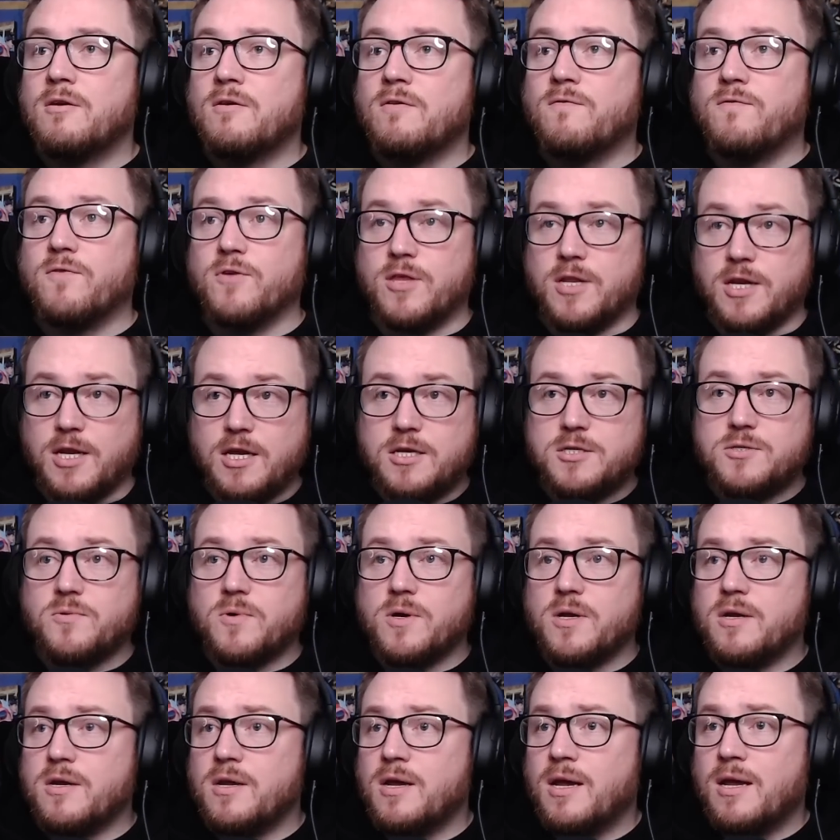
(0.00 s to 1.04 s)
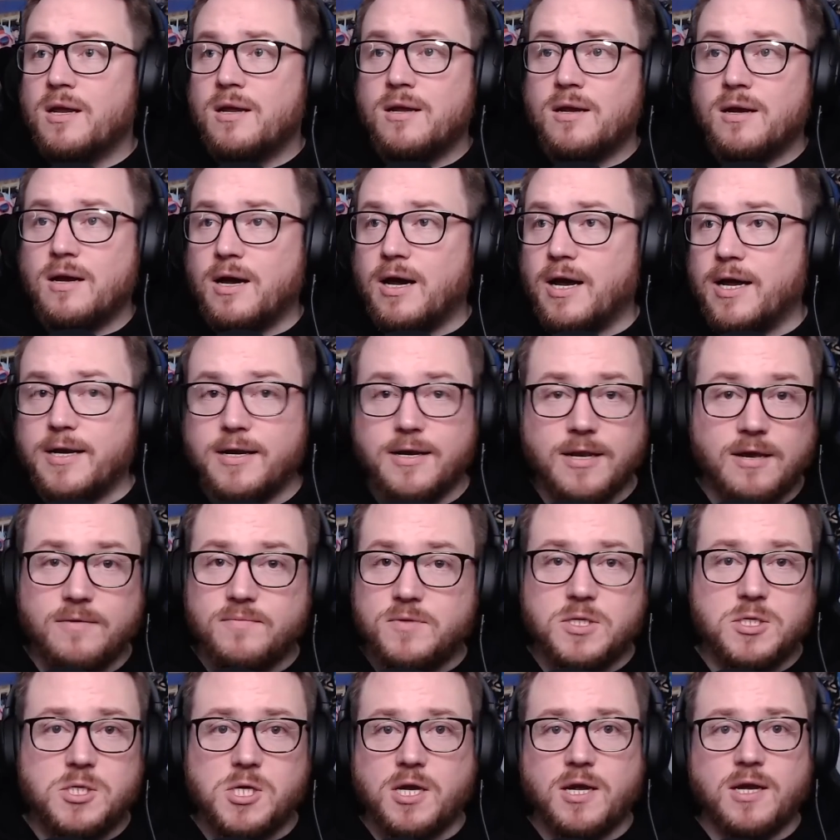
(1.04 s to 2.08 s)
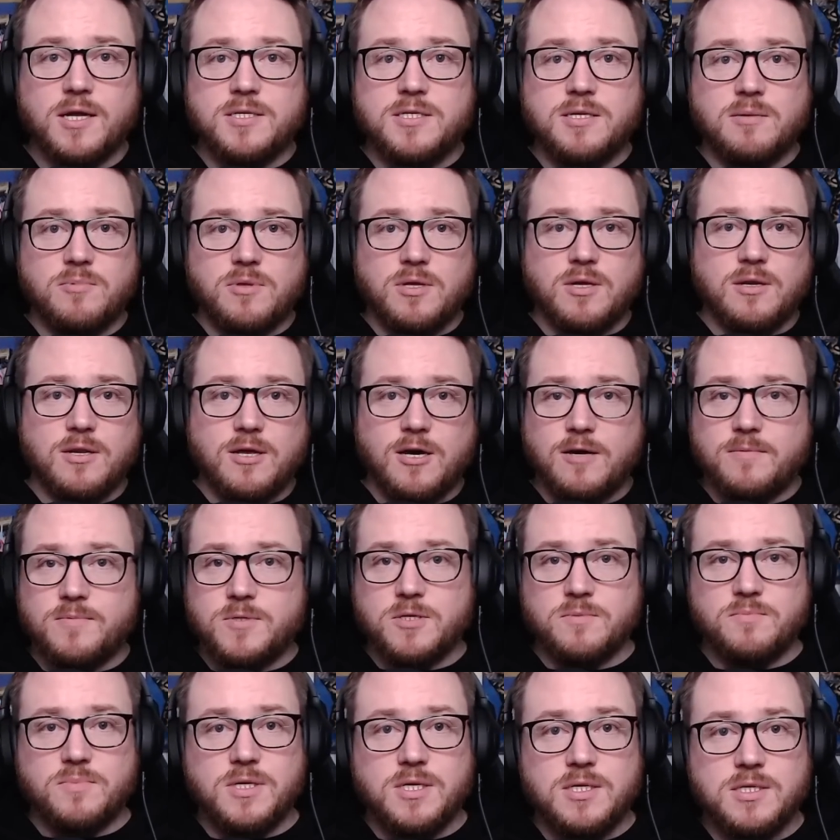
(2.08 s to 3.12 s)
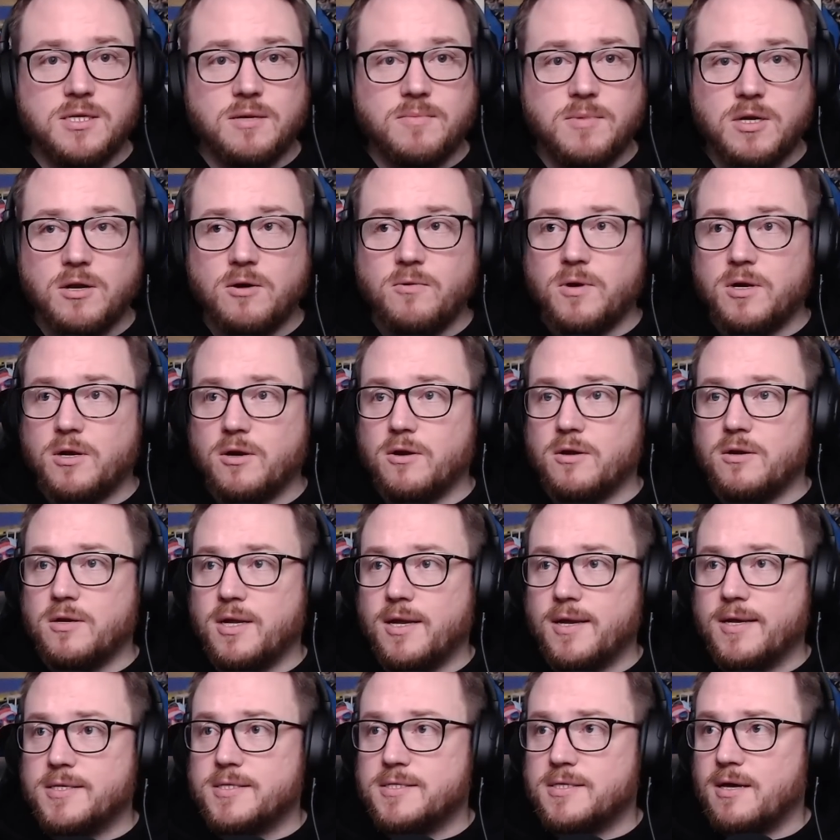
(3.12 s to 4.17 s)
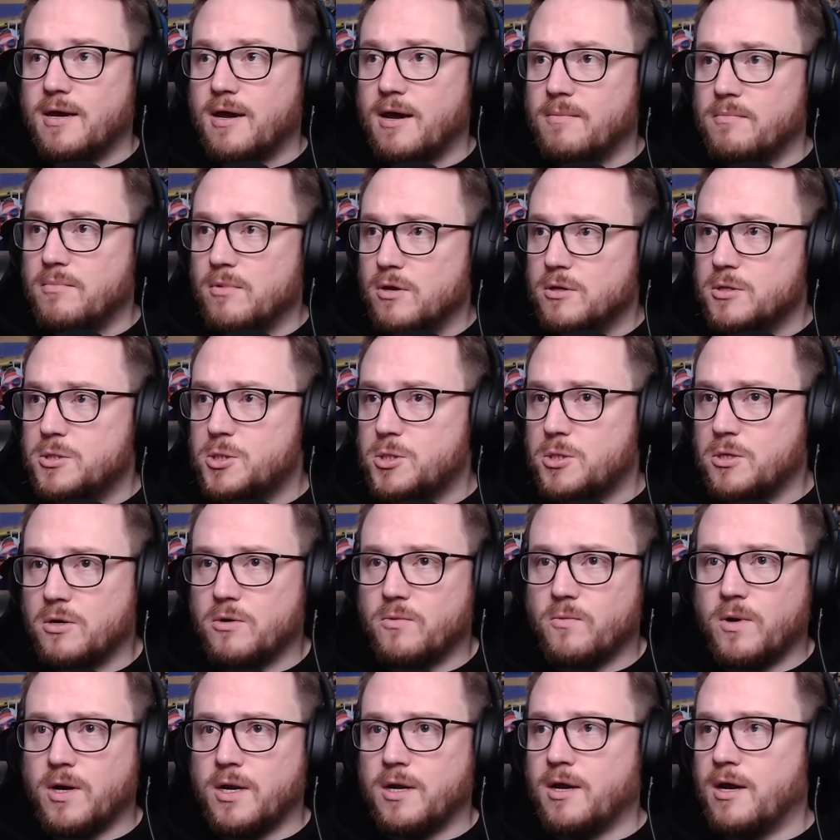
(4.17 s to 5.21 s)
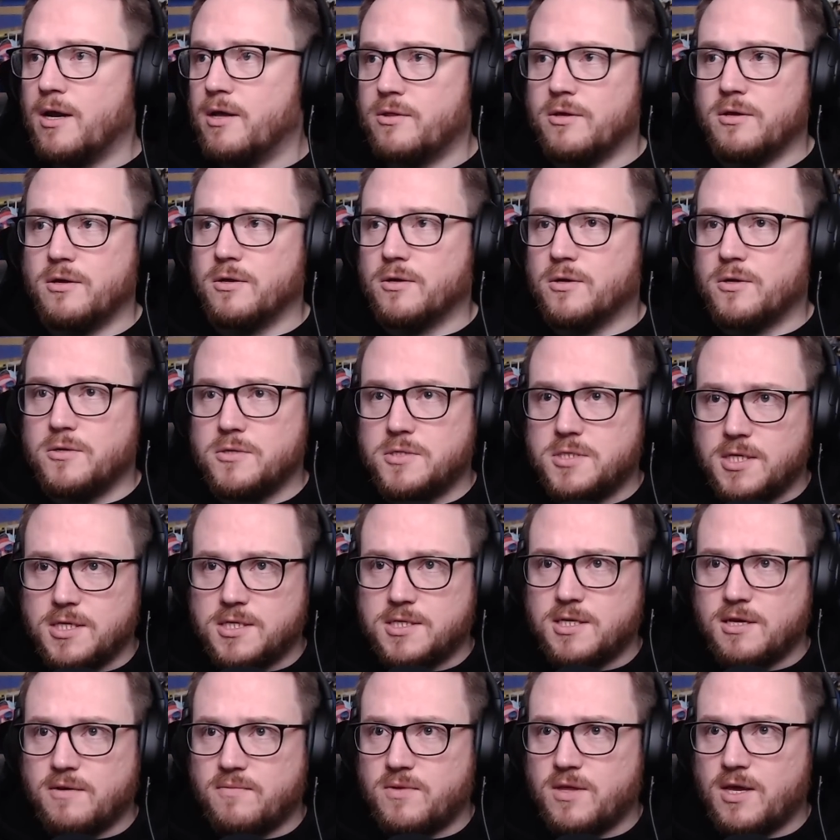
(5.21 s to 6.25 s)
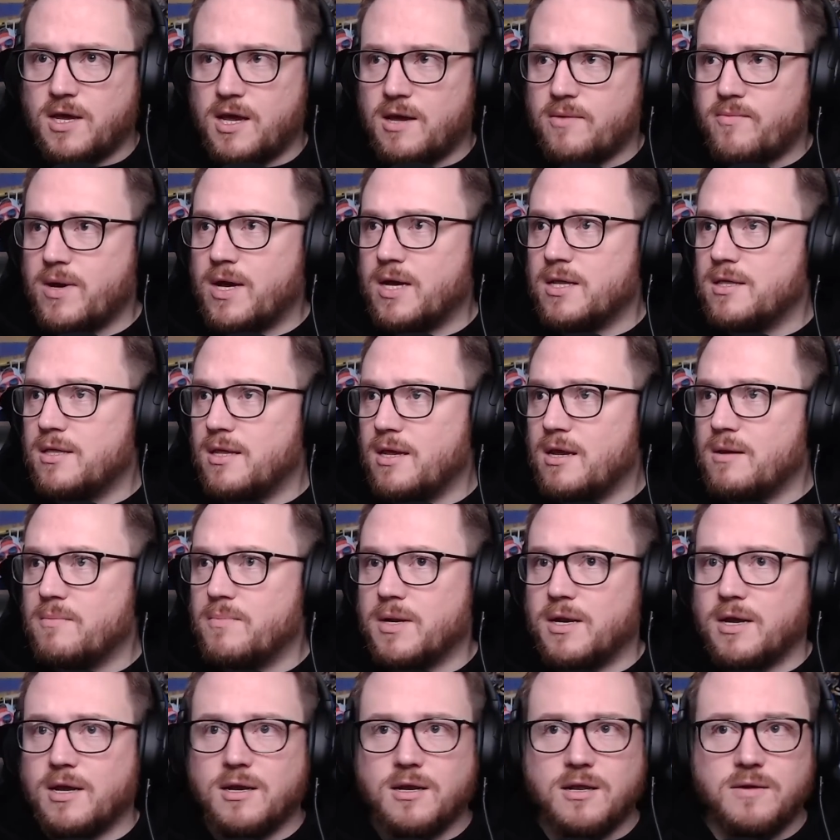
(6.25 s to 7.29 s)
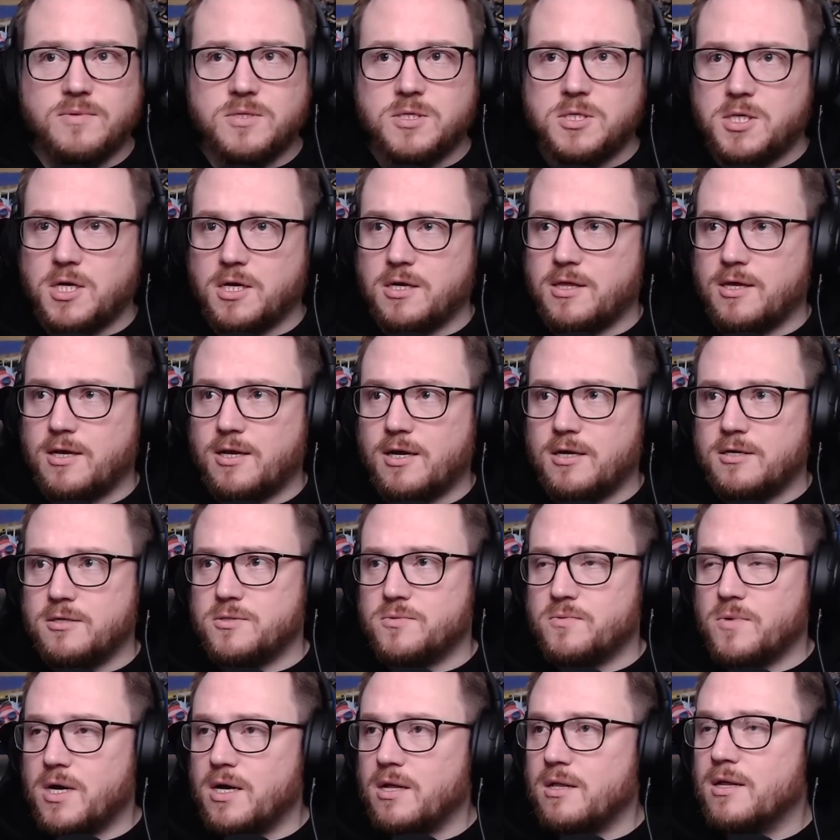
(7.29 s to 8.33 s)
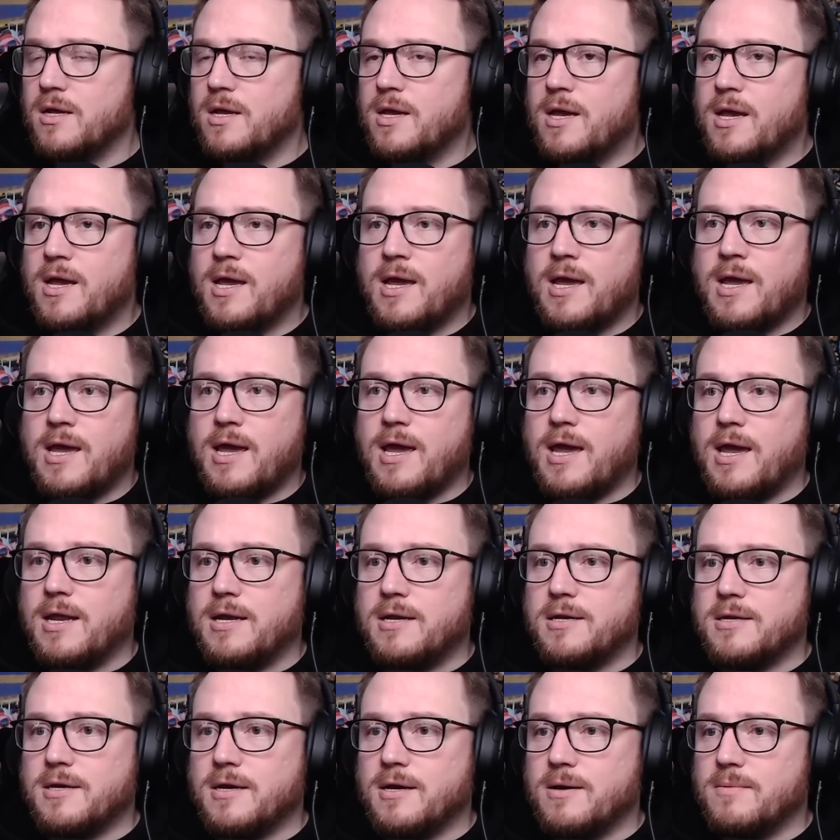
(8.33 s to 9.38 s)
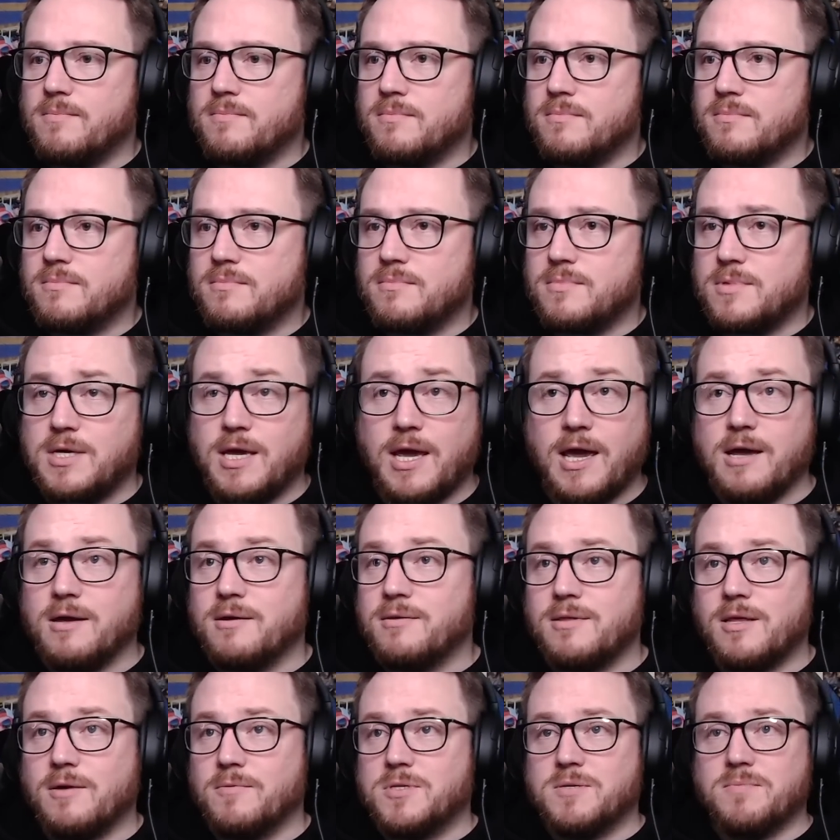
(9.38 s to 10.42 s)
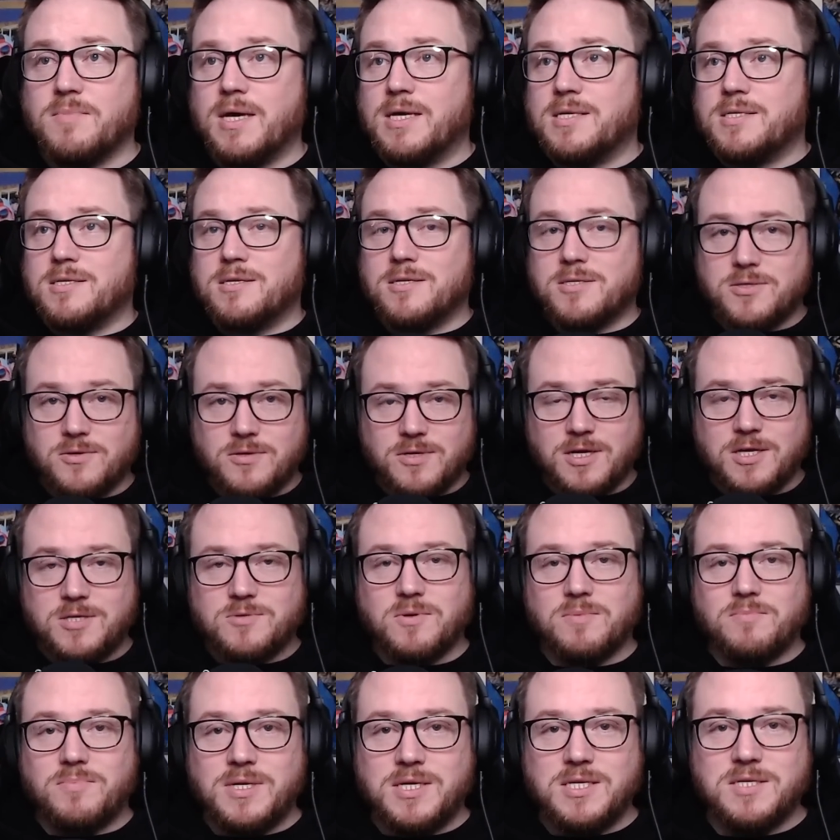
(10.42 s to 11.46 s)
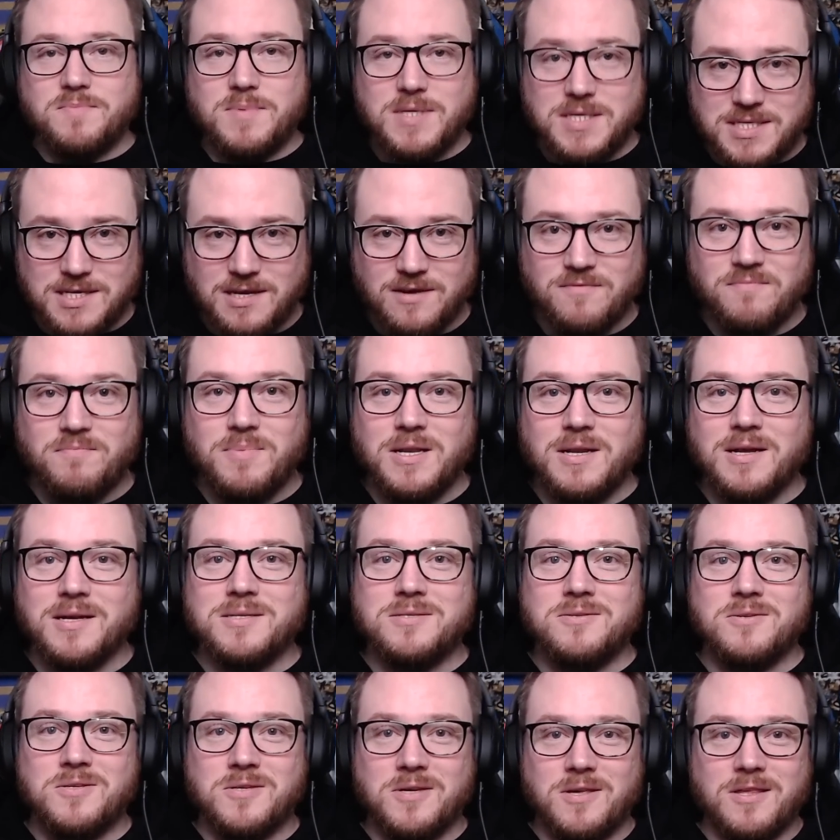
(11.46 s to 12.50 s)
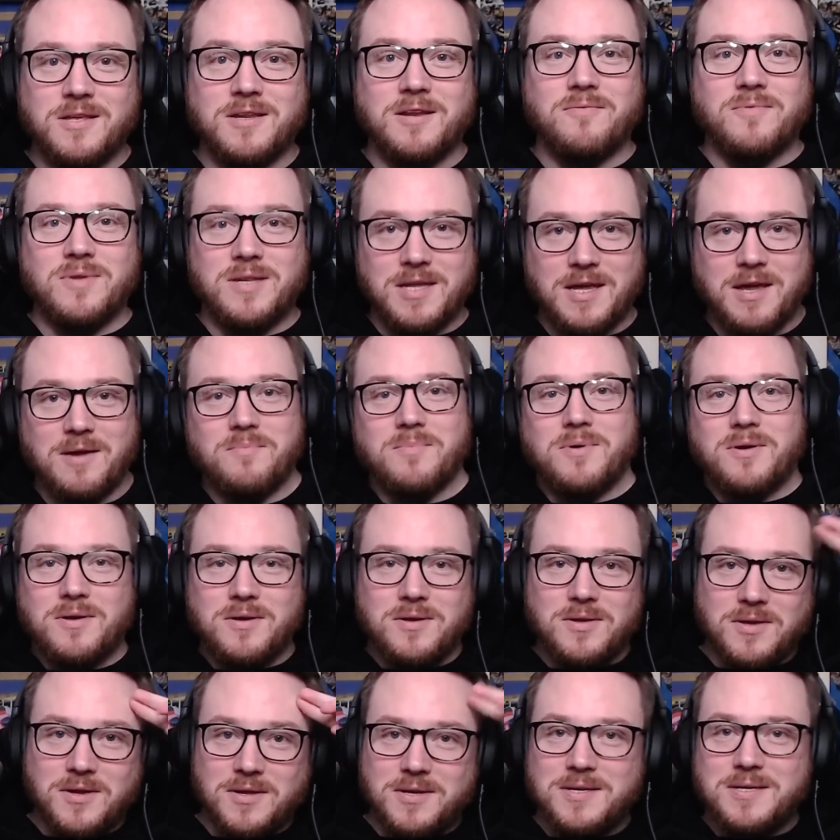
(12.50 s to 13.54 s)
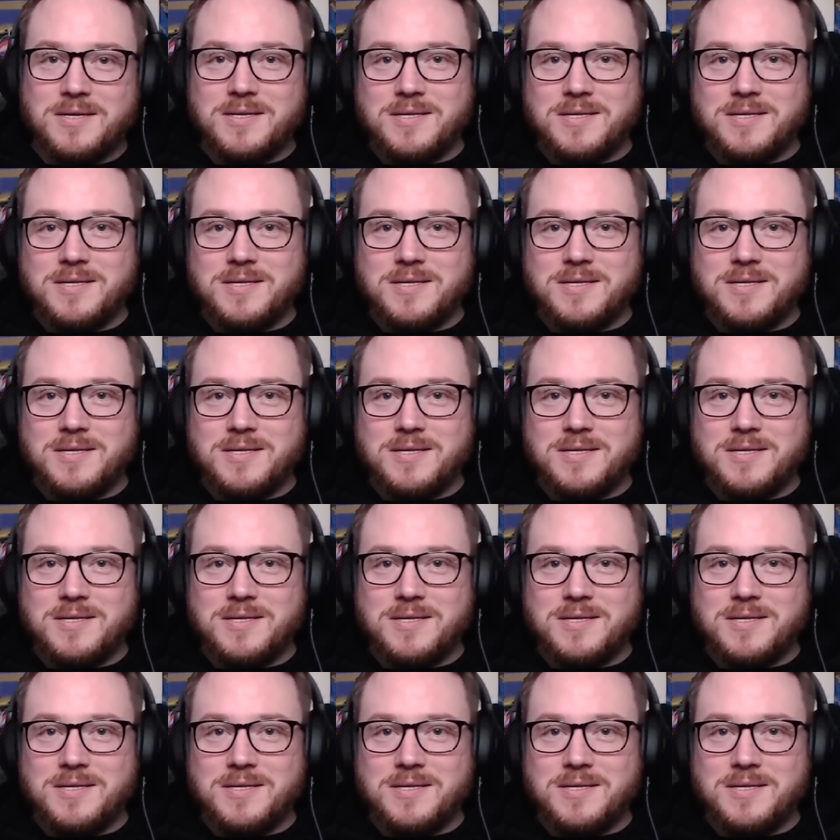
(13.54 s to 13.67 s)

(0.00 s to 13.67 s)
For the next one, I'd love to check out something live, so please let me know where to go next. I'm not sure what other acoustic stuff they have out there, but I'd love to check that out as well. And um, yeah, that was amazing. Until the next one, please be safe, be nice to each other, and have a damn good